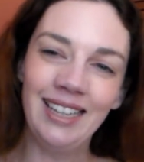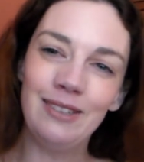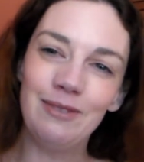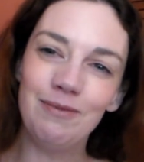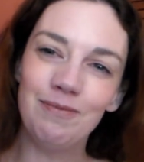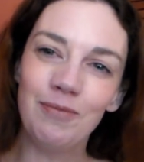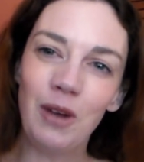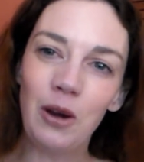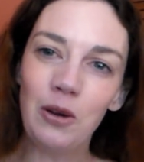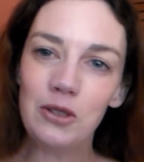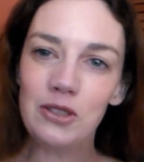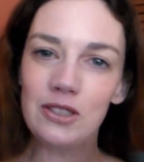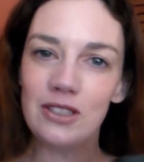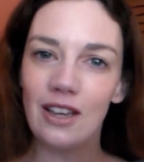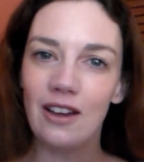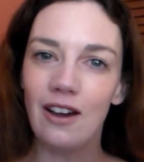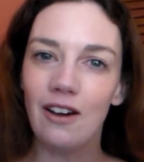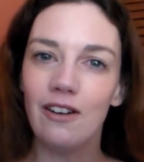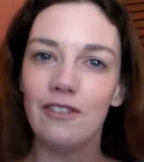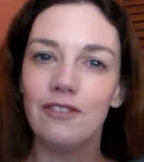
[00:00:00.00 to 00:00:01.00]
most
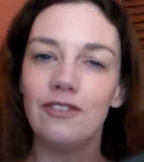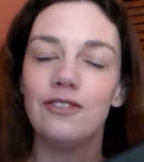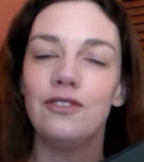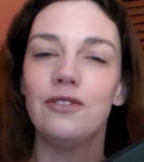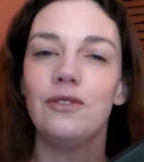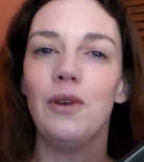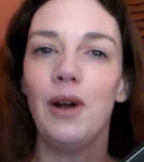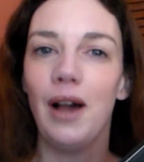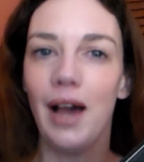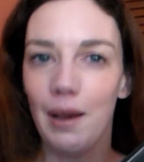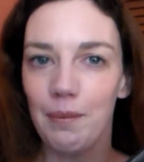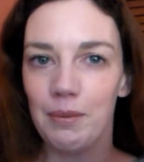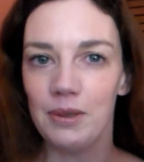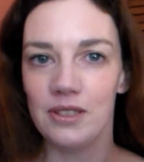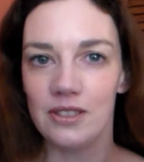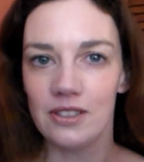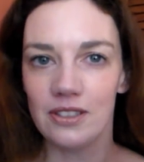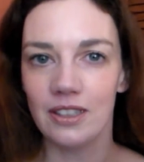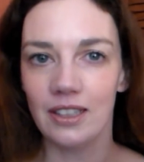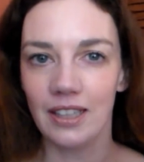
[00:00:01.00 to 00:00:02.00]
of what
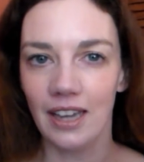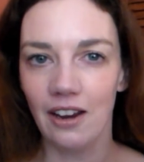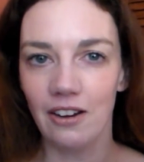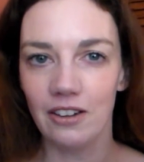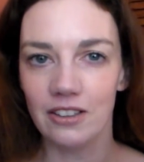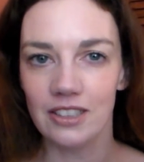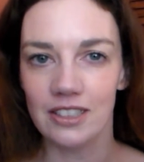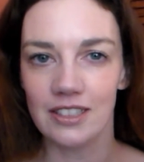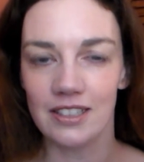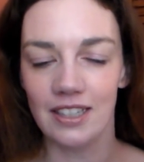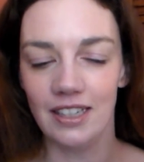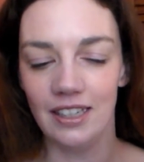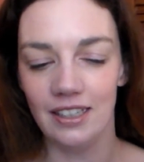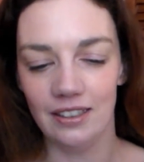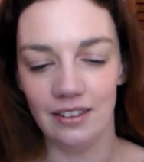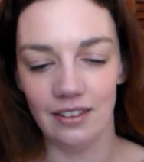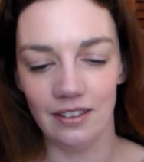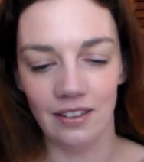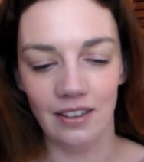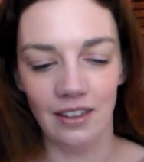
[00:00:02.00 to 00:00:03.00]
happens to the characters
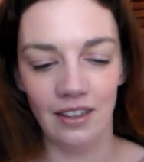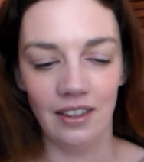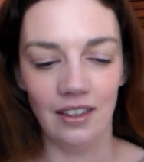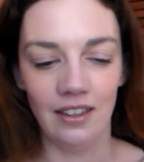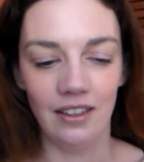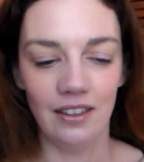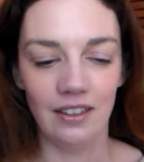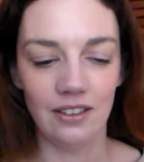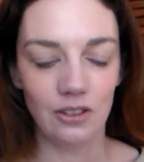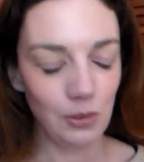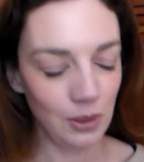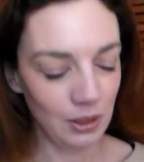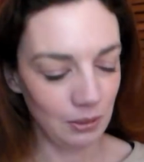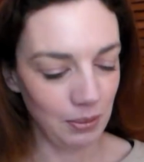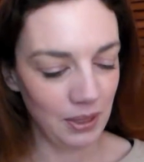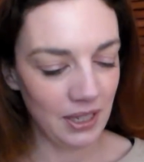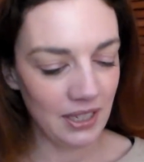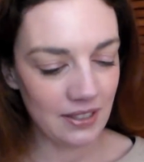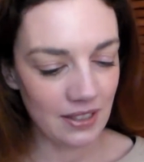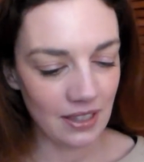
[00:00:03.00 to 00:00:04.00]
in Twin
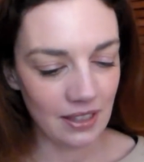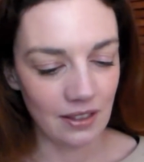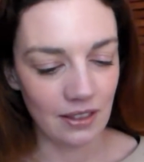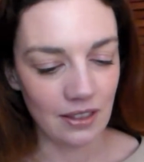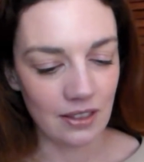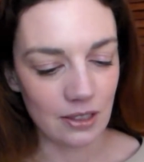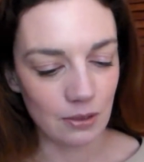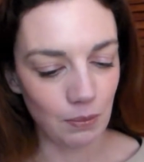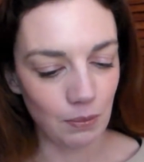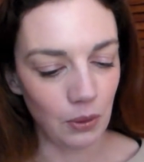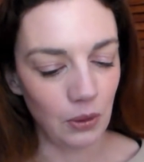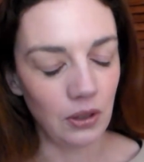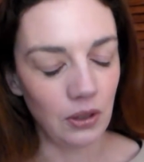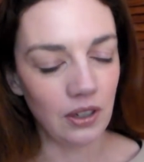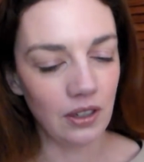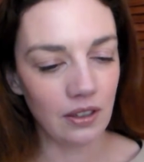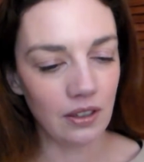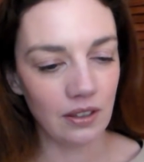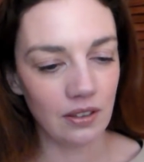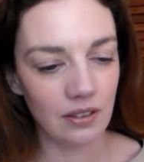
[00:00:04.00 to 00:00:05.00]
Peaks in this
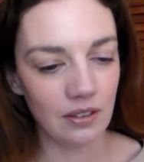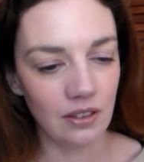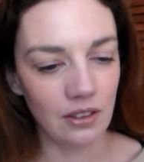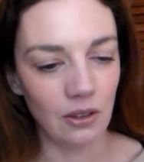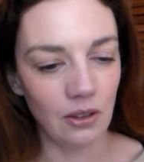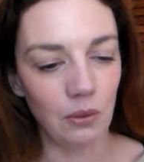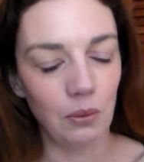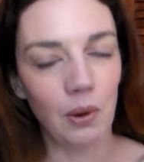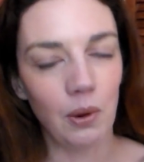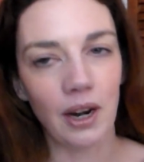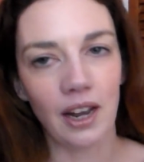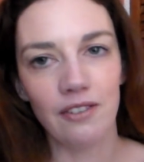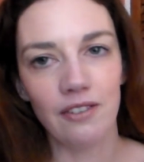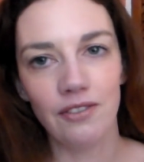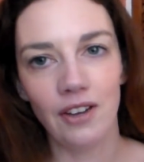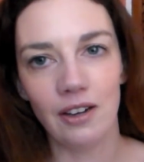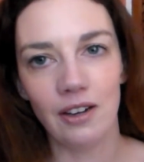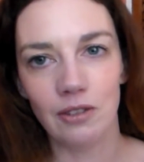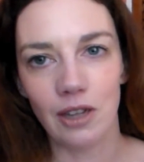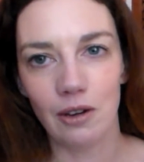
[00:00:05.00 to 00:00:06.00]
book, you know, what I
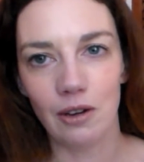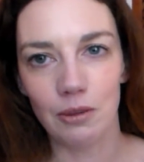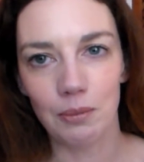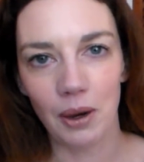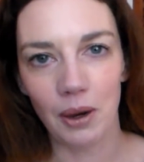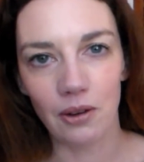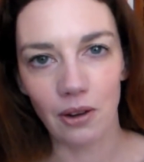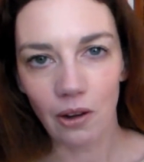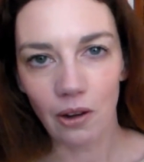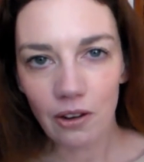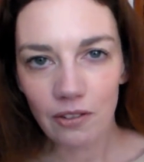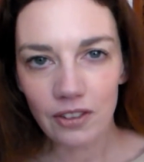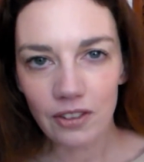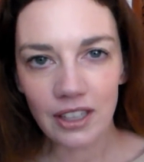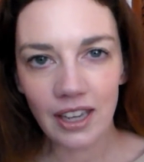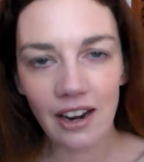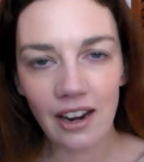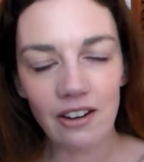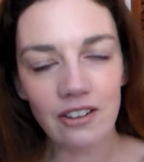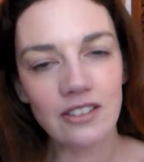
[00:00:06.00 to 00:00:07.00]
found out about a lot of the
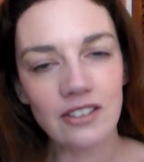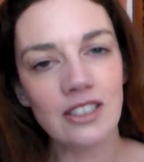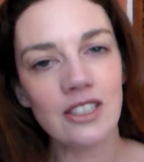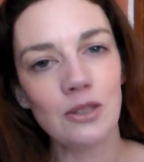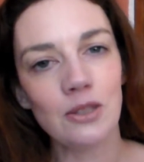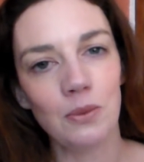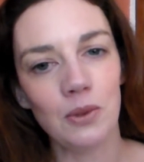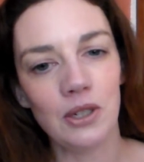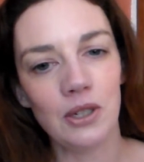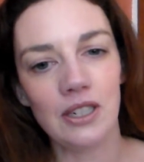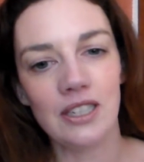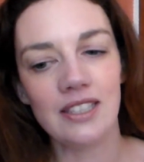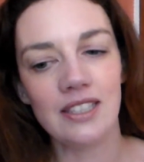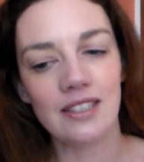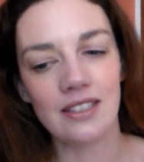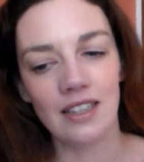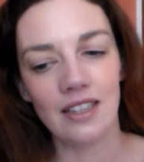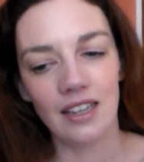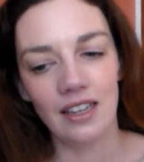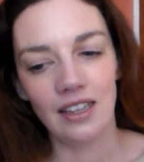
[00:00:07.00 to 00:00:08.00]
characters
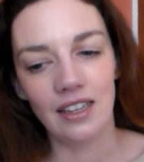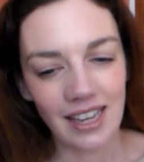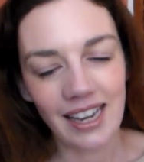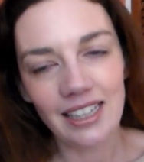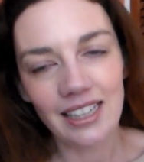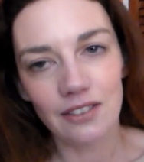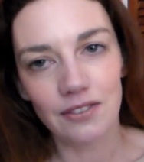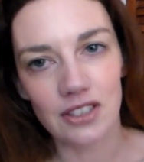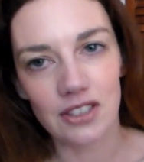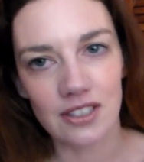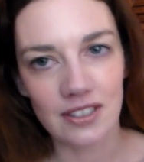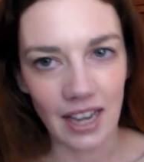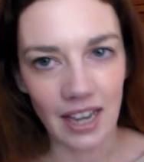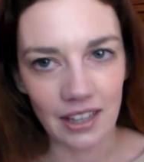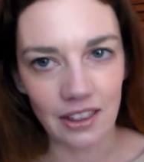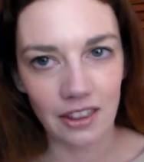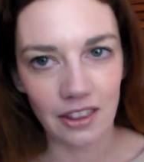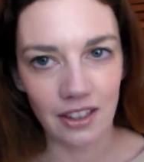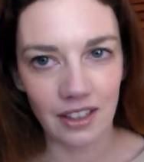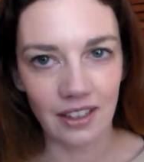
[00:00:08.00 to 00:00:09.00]
was kind of a
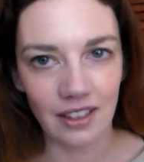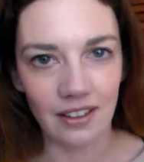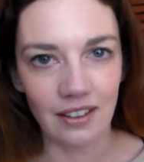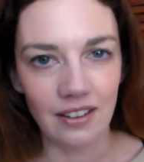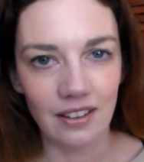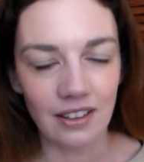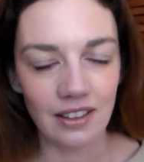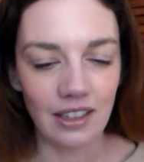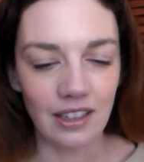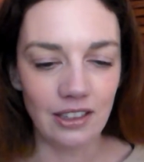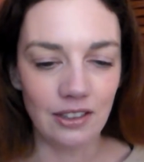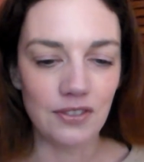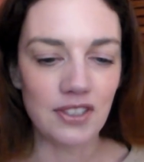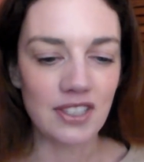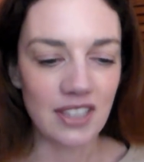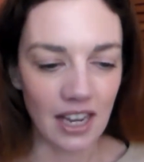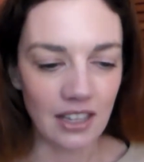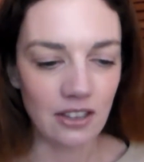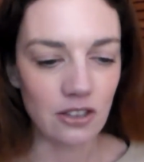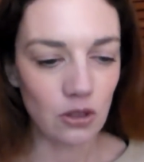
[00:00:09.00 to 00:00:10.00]
sad thing, kind of
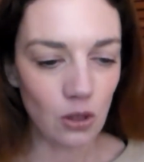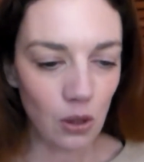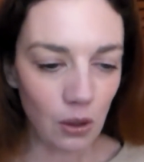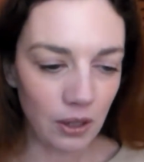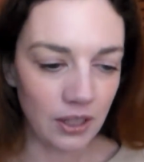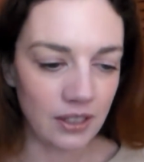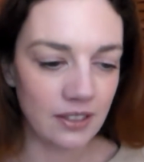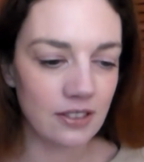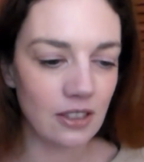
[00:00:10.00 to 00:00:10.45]
sad story.